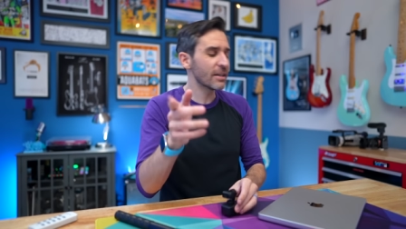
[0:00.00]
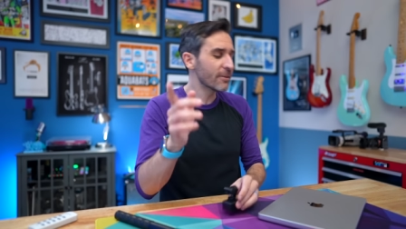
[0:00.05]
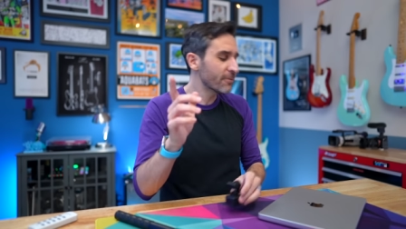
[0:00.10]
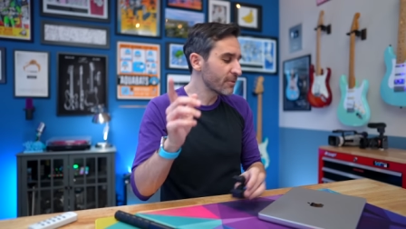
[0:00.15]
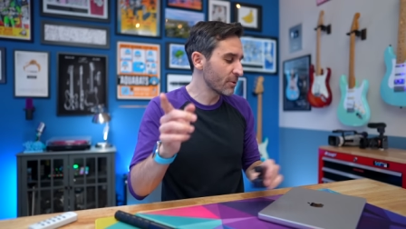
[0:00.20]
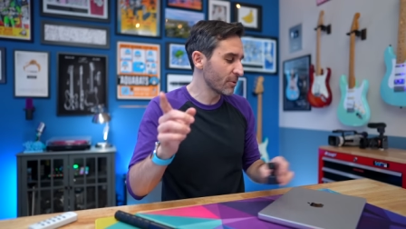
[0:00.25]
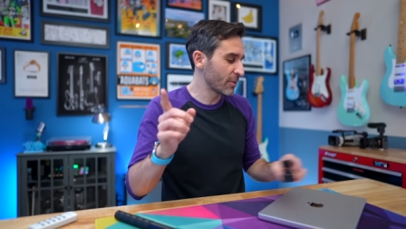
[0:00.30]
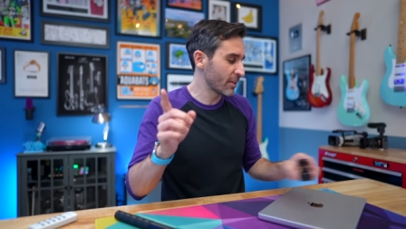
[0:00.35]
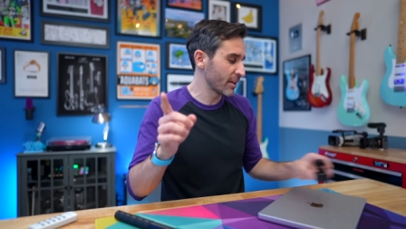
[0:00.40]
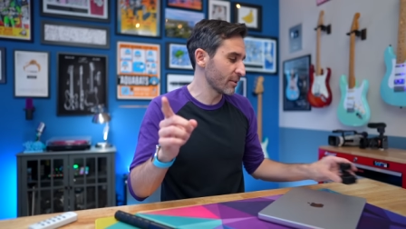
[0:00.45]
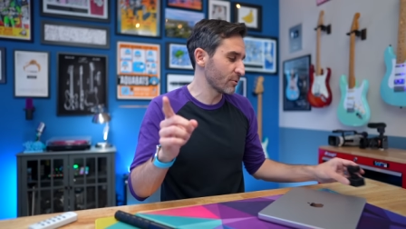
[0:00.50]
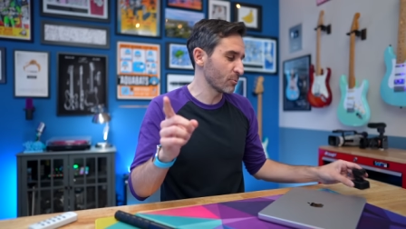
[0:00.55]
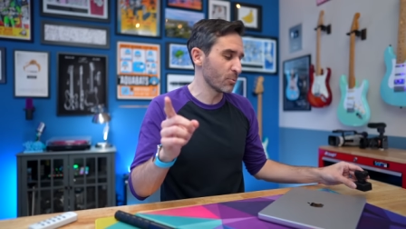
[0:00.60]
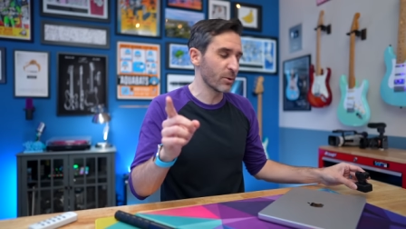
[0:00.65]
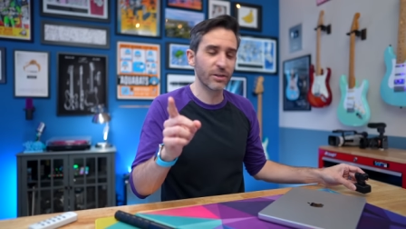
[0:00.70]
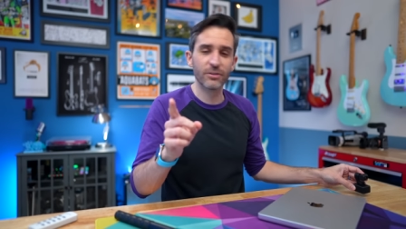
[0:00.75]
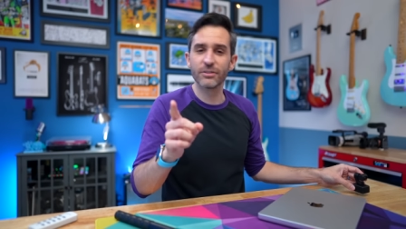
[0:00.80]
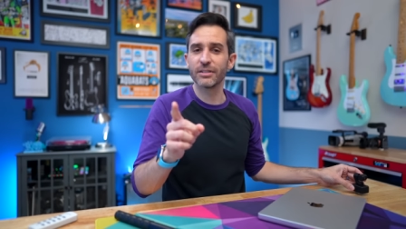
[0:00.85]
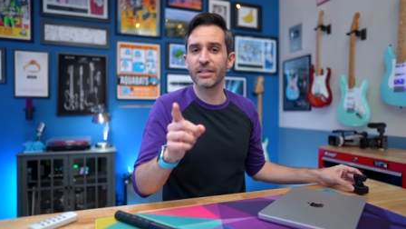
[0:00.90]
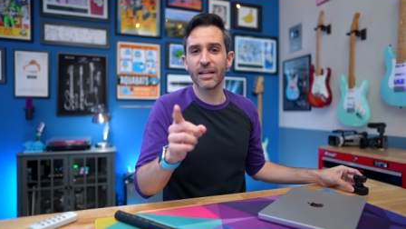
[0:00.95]
a few things
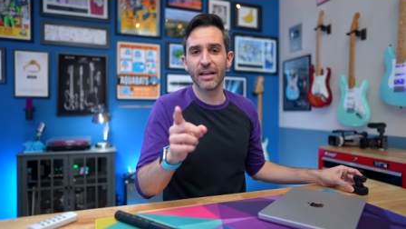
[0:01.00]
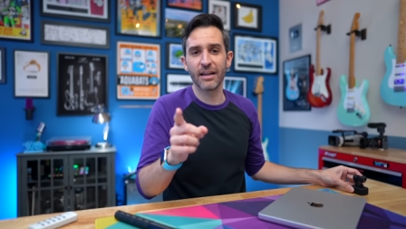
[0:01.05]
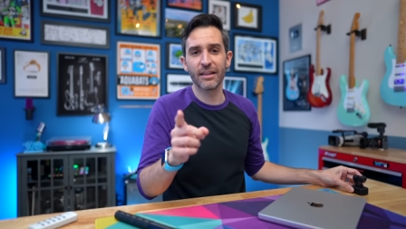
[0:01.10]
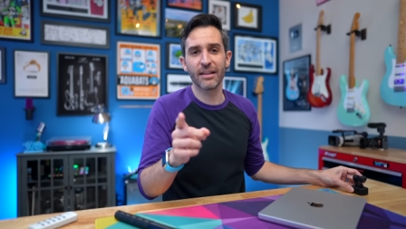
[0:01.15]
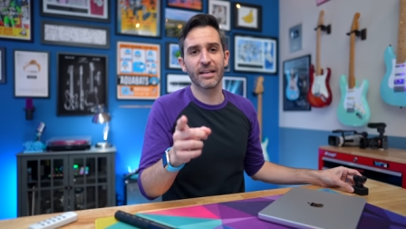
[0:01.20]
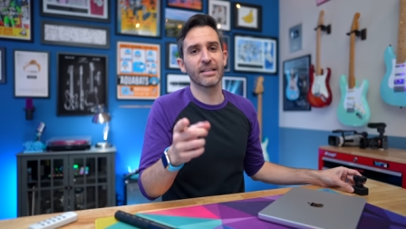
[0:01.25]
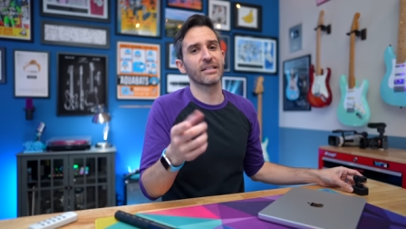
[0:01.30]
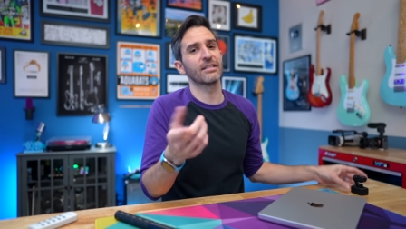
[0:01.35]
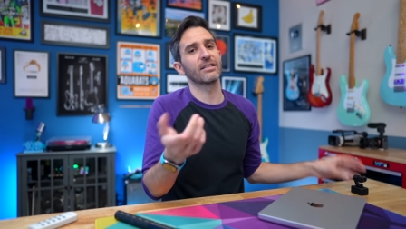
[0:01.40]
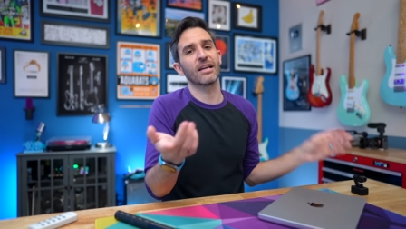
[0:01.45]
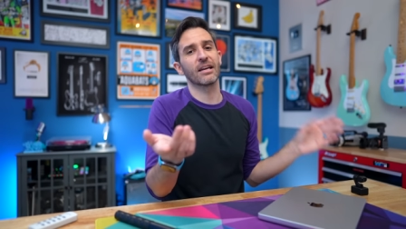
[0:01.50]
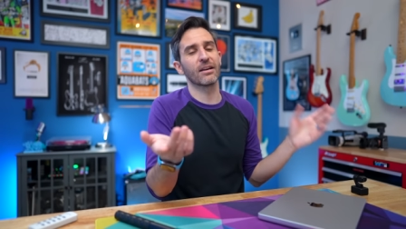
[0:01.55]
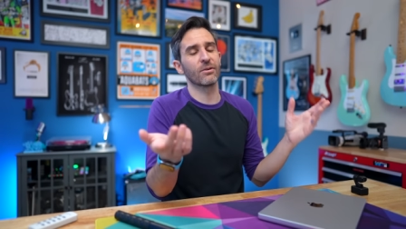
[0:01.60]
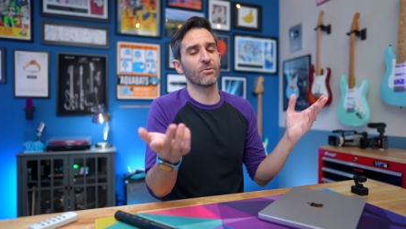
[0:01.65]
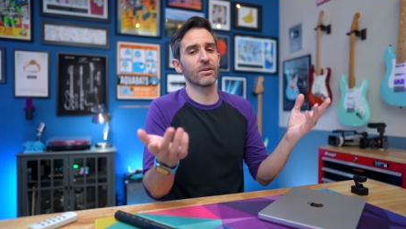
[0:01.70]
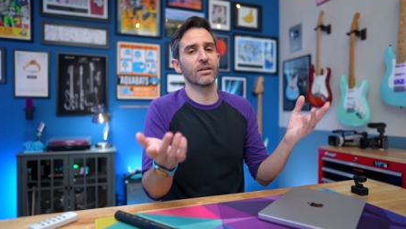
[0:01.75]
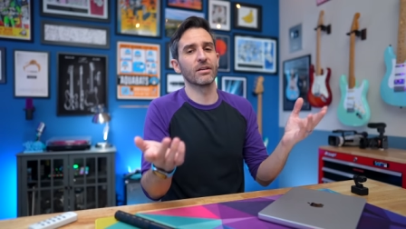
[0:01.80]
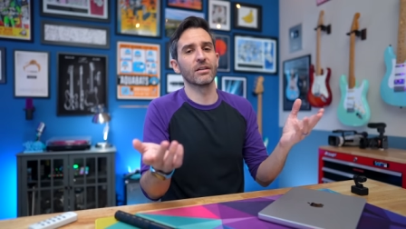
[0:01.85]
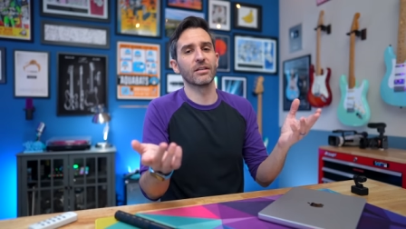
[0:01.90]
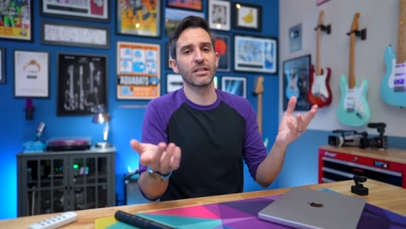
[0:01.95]
weird today that I just kind of
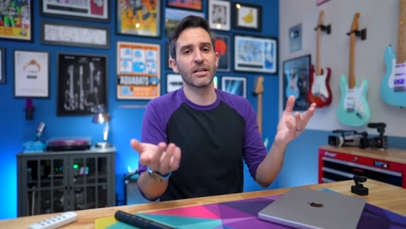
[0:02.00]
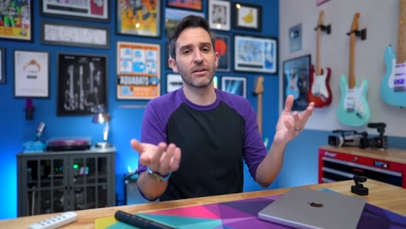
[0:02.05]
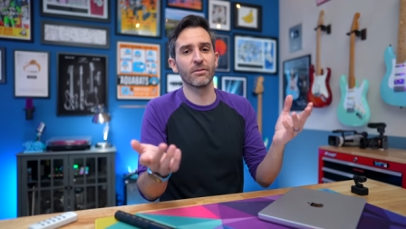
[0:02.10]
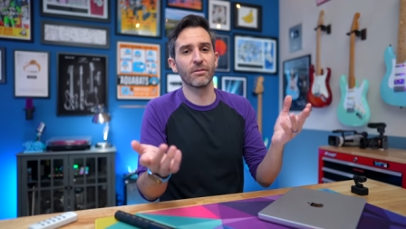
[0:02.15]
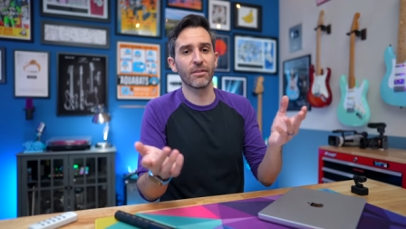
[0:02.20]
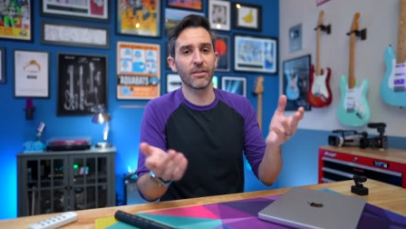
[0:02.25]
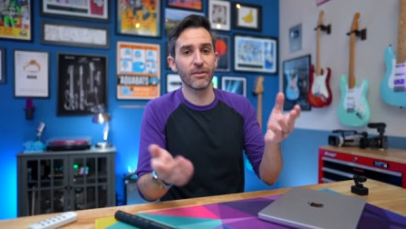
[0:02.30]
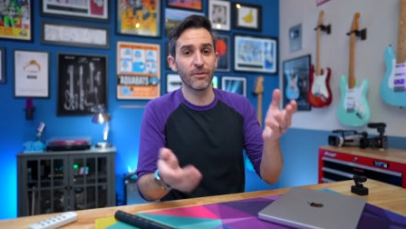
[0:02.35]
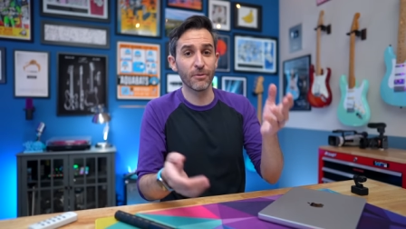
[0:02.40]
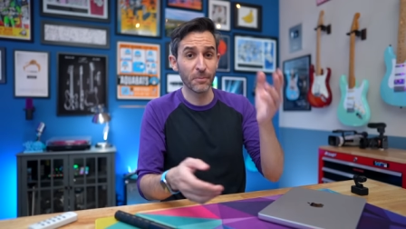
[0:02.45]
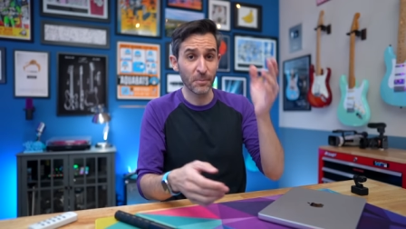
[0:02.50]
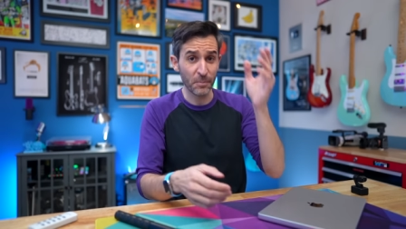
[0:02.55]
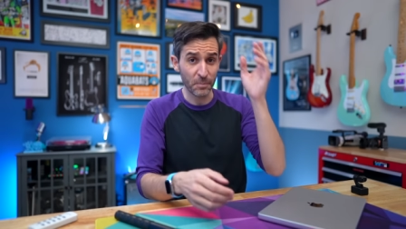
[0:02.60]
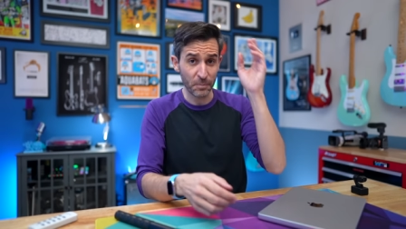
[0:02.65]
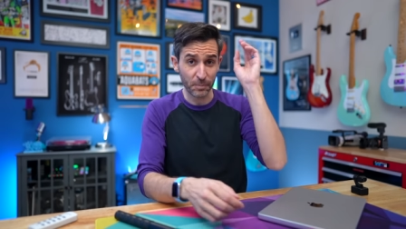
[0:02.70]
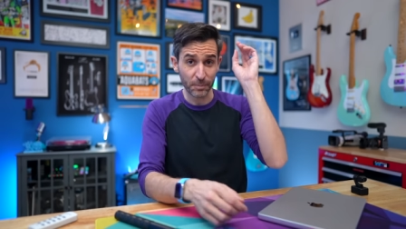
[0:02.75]
wanted to share with you.